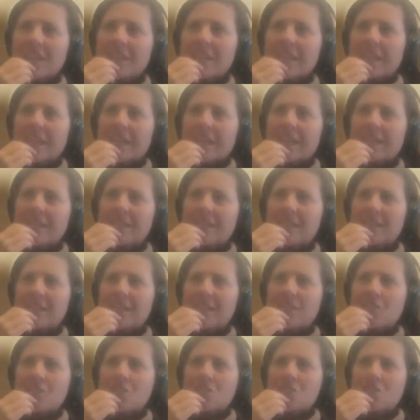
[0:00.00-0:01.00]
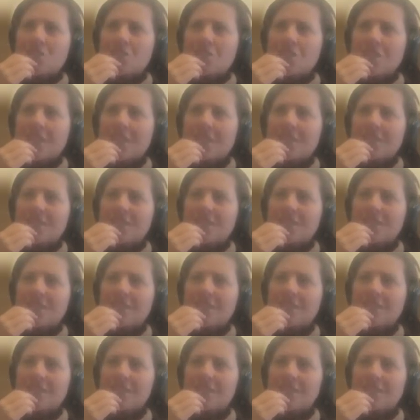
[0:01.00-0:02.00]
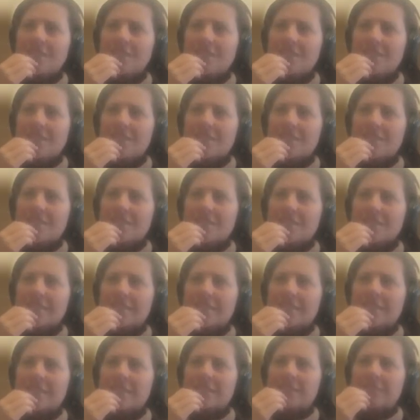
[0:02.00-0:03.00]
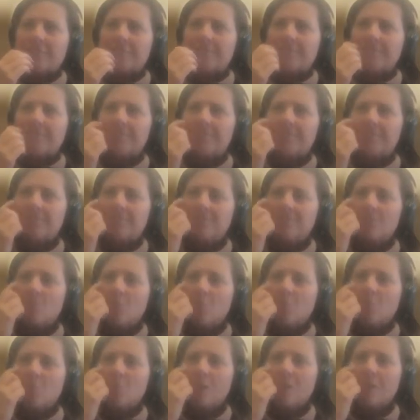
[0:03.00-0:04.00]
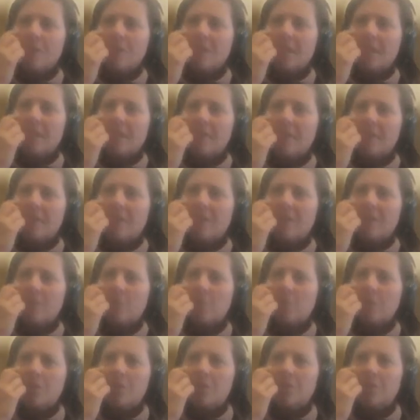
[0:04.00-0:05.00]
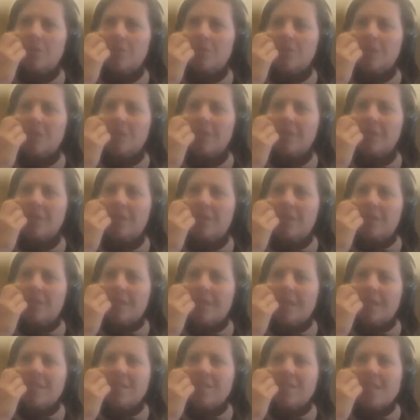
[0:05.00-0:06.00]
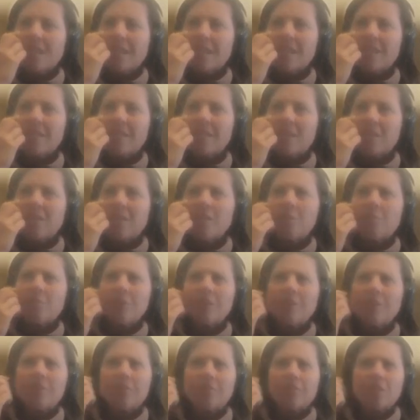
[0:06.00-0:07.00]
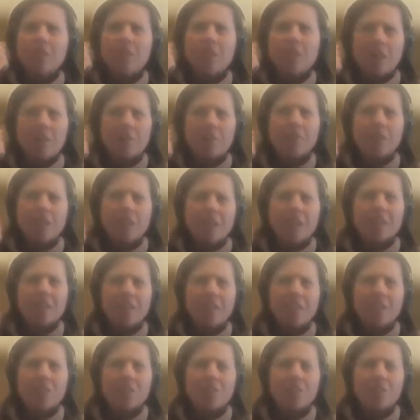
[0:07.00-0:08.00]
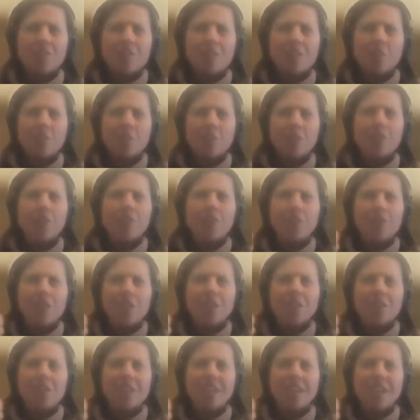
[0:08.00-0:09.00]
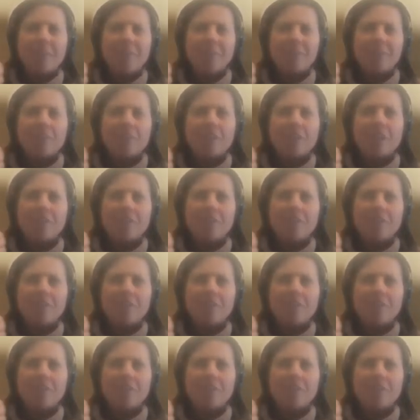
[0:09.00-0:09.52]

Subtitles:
think that it's just um what is kind of a good word for it? It's like a little bit of recovery. I think you used that word earlier, like I'm in